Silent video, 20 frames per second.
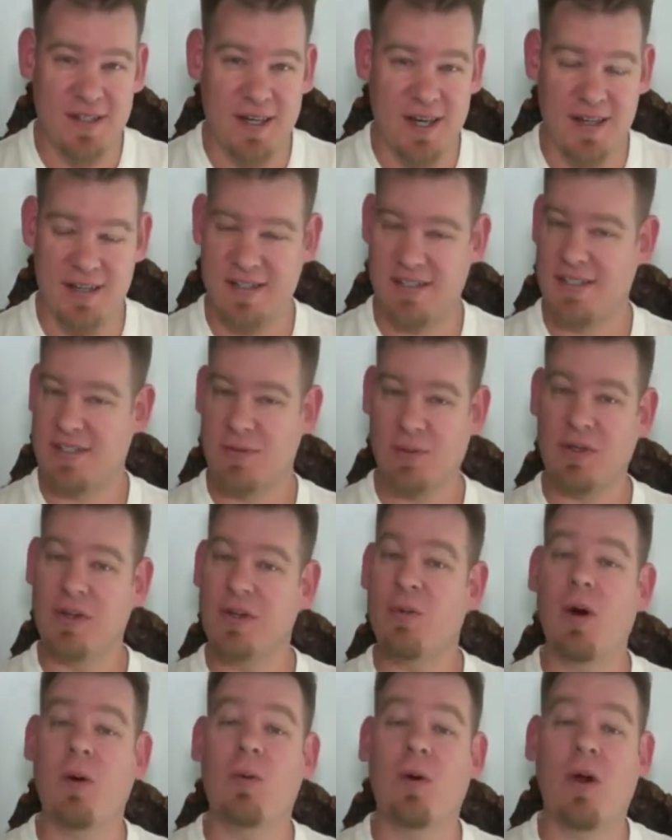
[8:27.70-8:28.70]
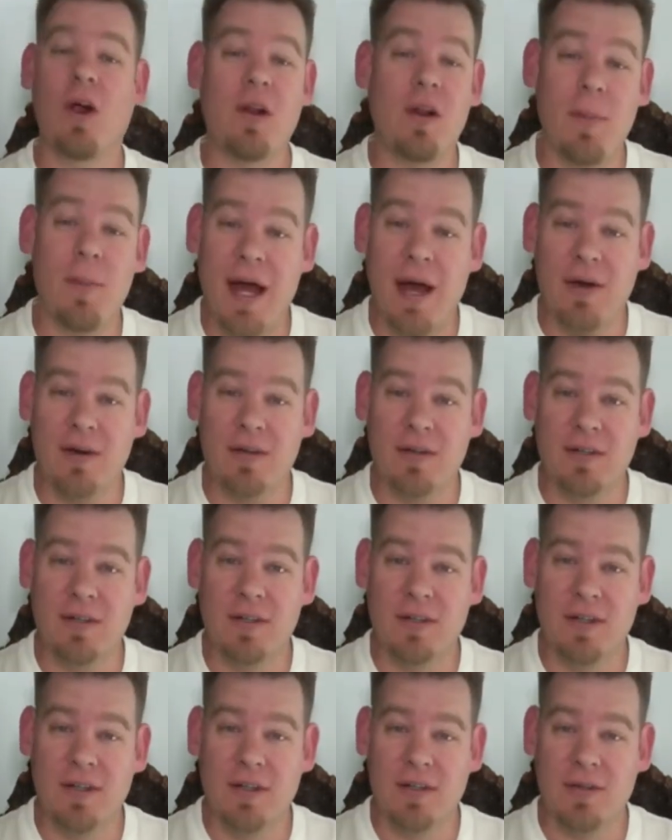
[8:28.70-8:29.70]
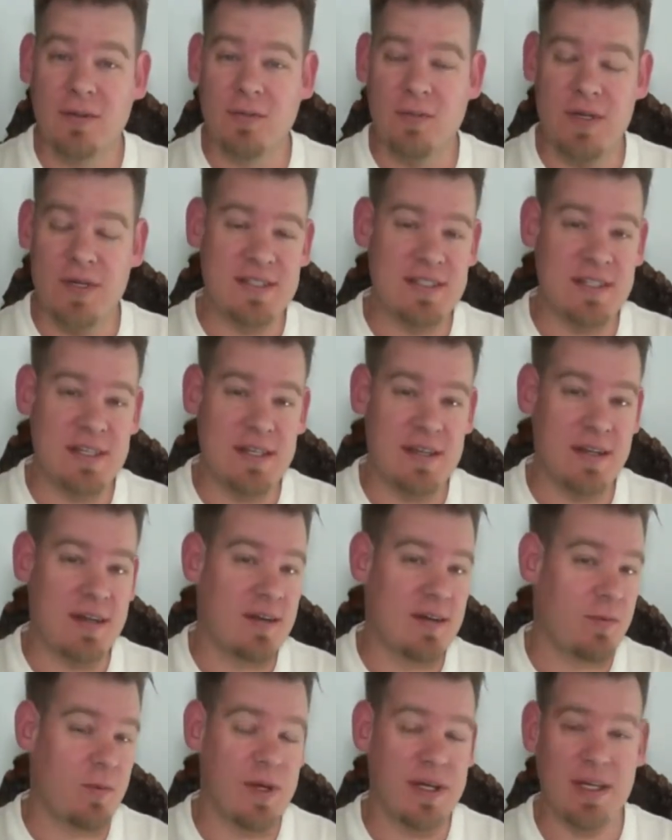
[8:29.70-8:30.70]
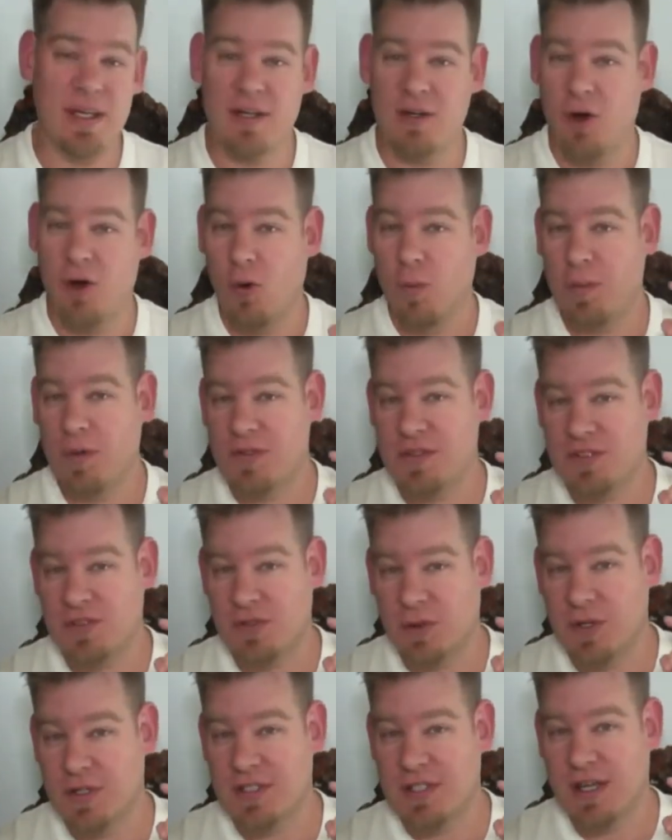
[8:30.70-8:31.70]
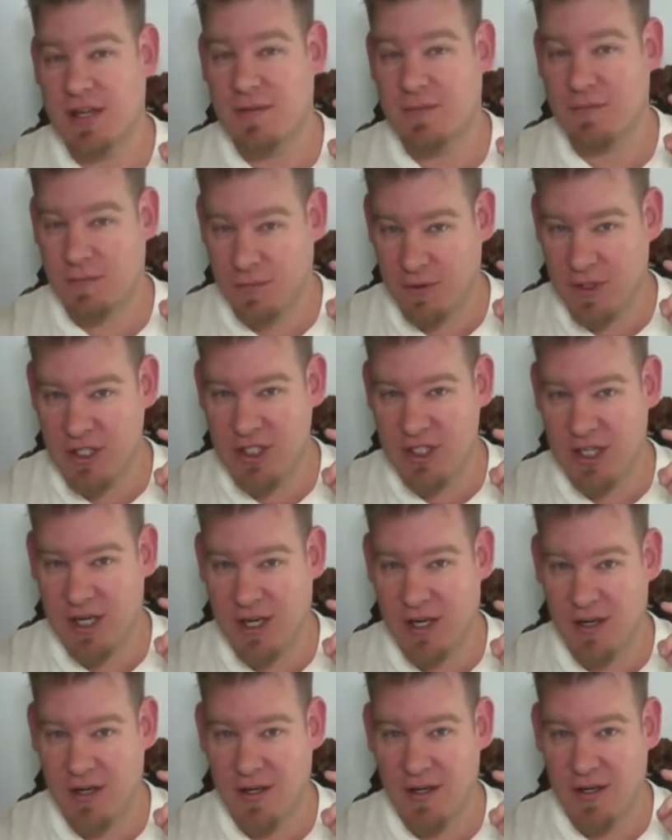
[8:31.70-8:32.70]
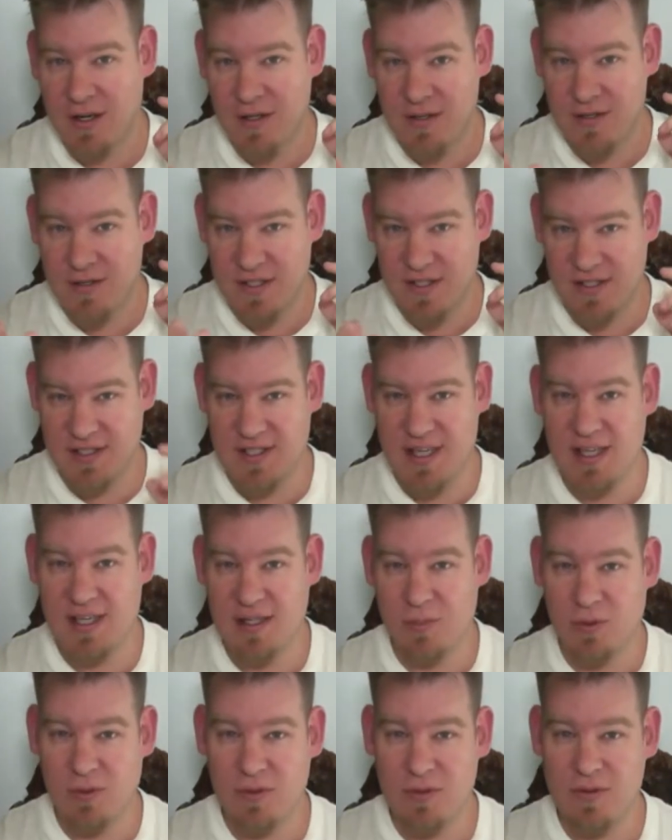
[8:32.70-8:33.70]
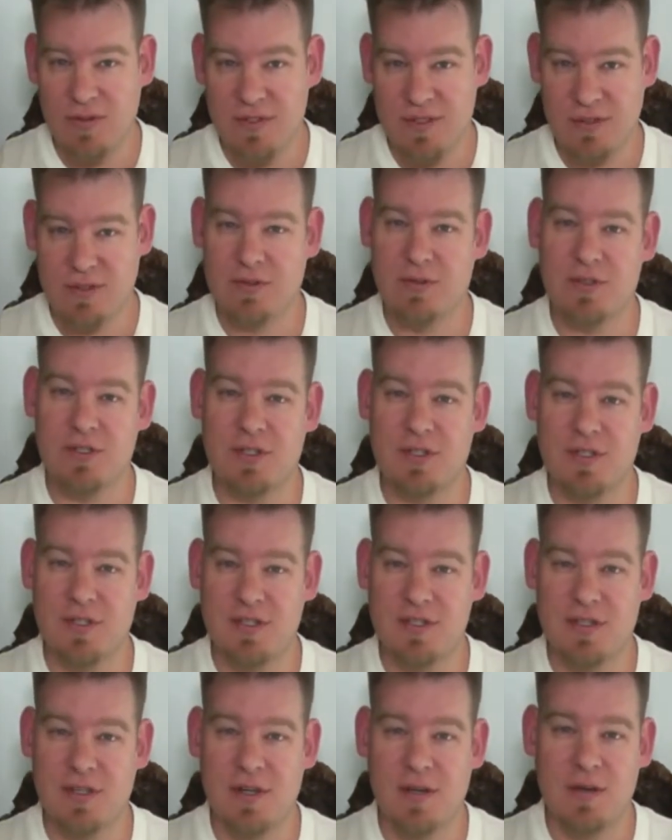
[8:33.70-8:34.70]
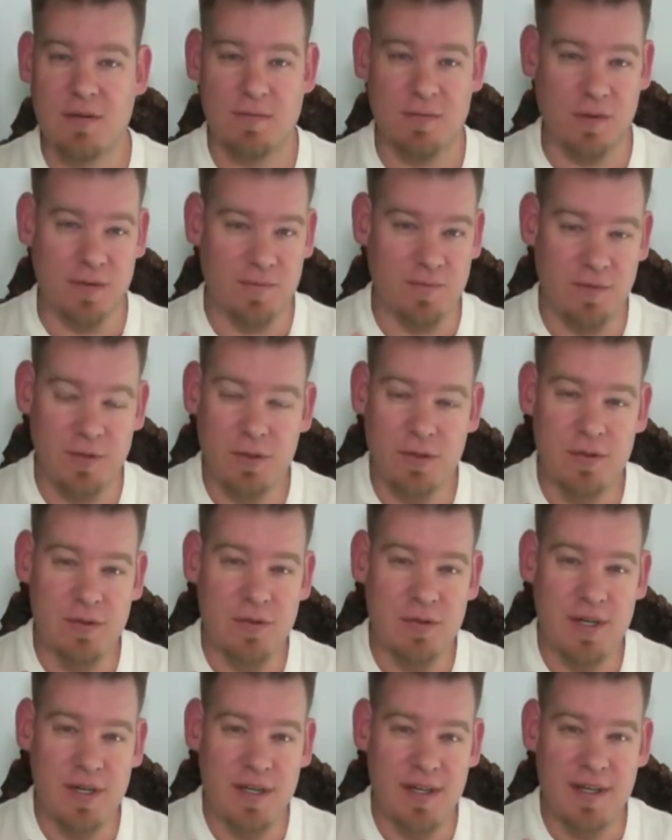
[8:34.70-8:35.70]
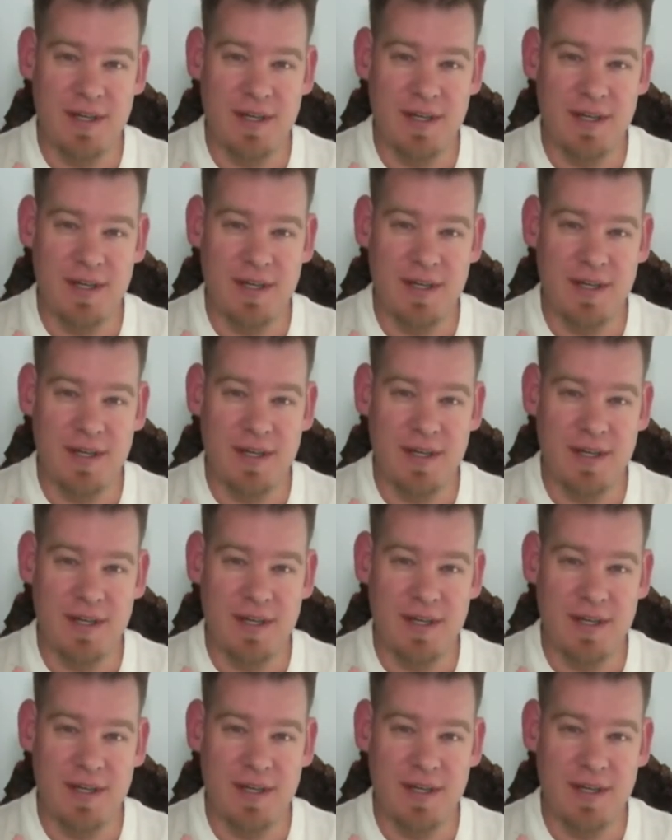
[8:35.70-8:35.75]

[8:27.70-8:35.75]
And this is really what we're all about. We see that if we can open source and free share sustainable solutions for food,